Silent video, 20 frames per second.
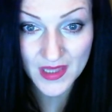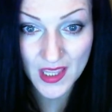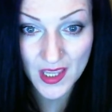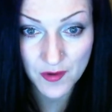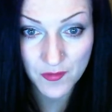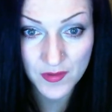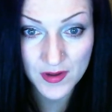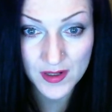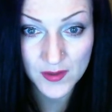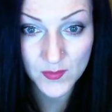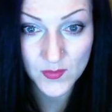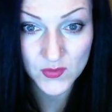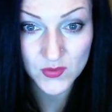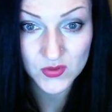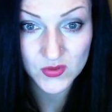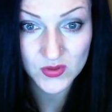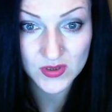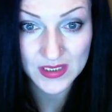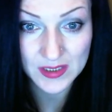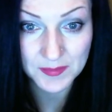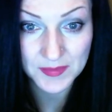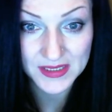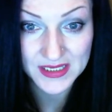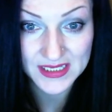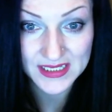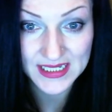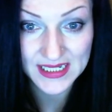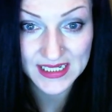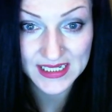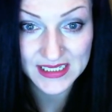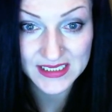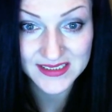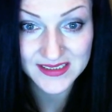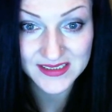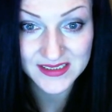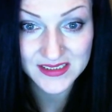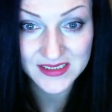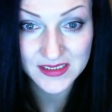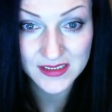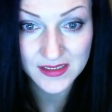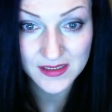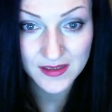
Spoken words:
I really want to do that minute, guys.